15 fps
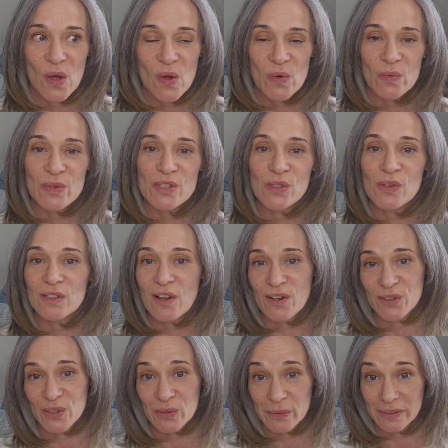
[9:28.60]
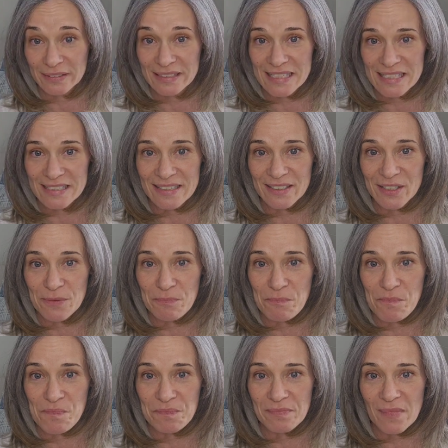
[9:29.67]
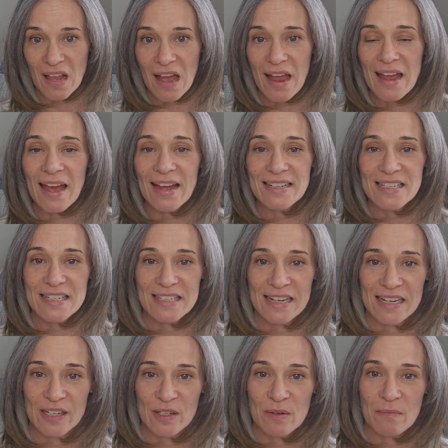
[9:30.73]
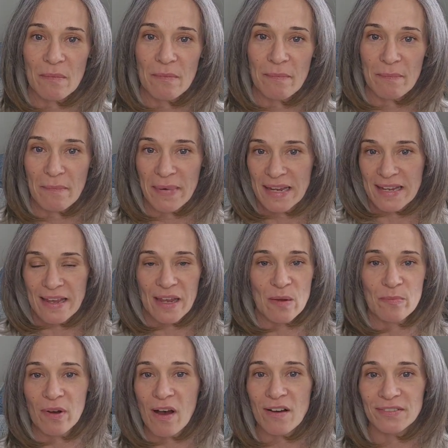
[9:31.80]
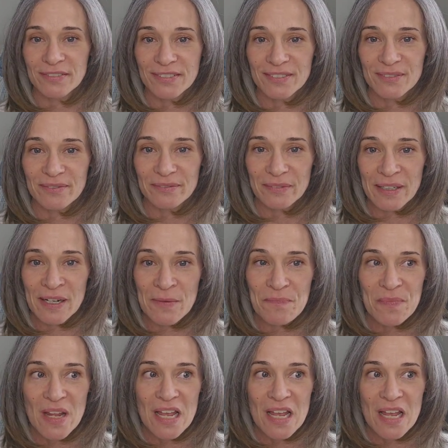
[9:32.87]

was no longer realistic. I had to take my cape off, right?